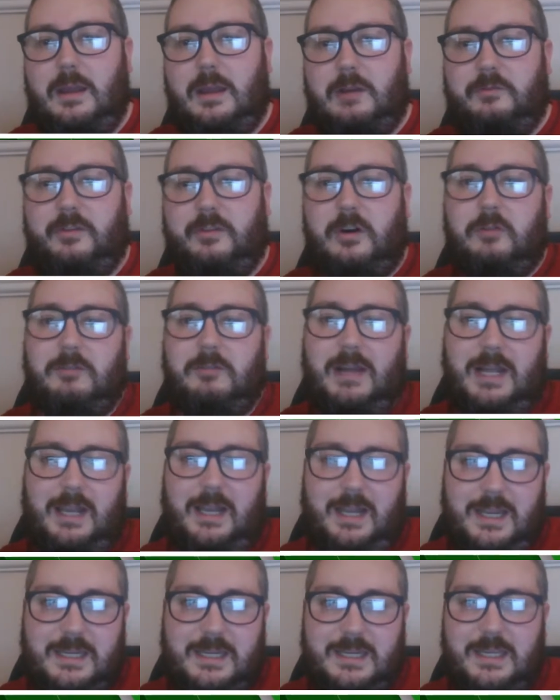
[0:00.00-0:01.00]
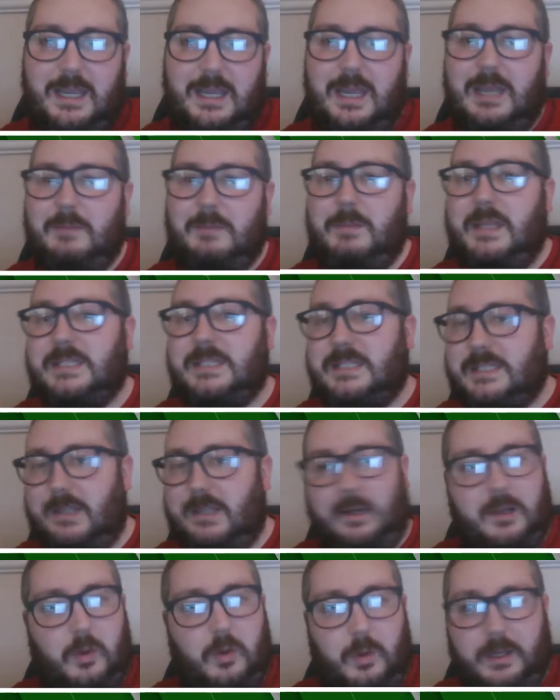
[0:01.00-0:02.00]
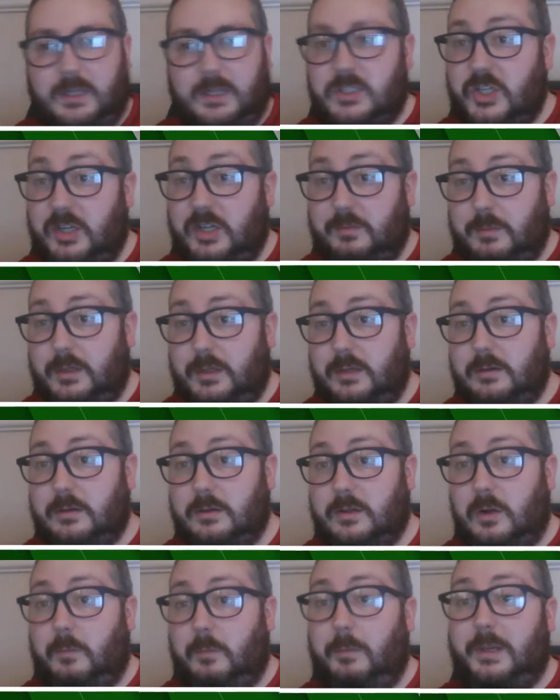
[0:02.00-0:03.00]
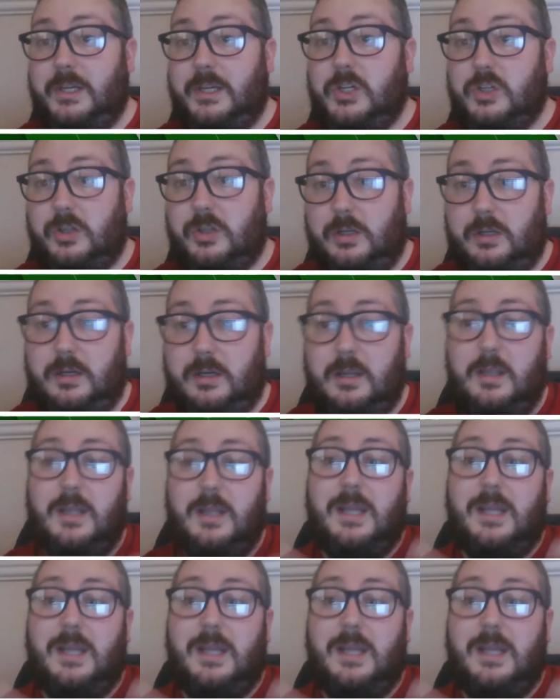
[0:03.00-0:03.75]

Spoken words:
for a Ratalaika game, it's still a quick achievement completion.